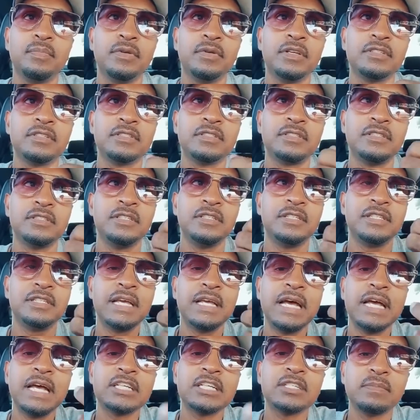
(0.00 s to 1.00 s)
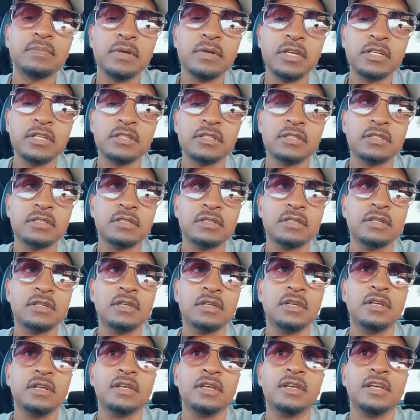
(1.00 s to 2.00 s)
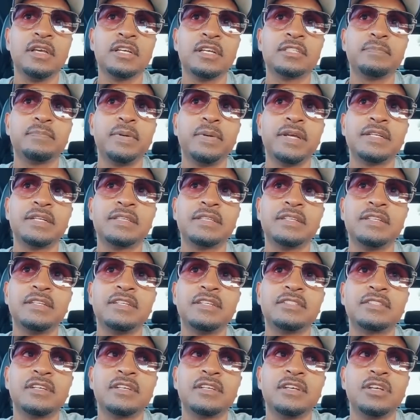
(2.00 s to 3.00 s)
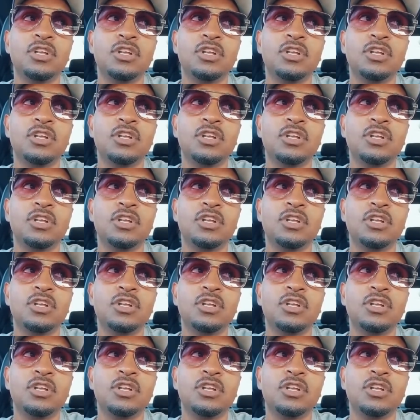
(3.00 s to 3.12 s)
it's detachment. Expecting is